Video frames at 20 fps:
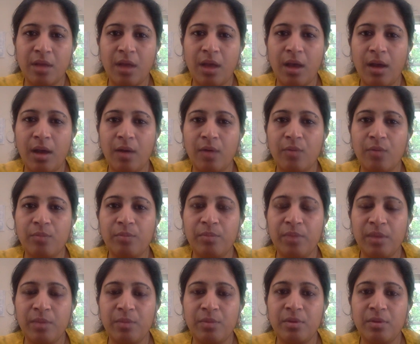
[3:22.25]
how
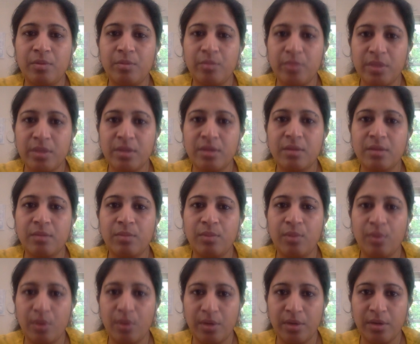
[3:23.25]
people miss the
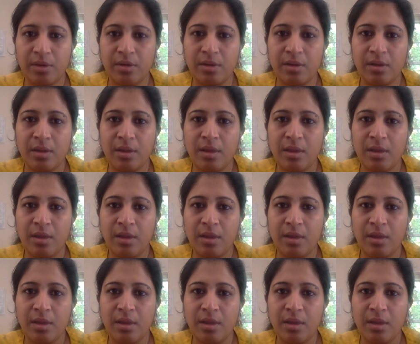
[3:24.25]
point.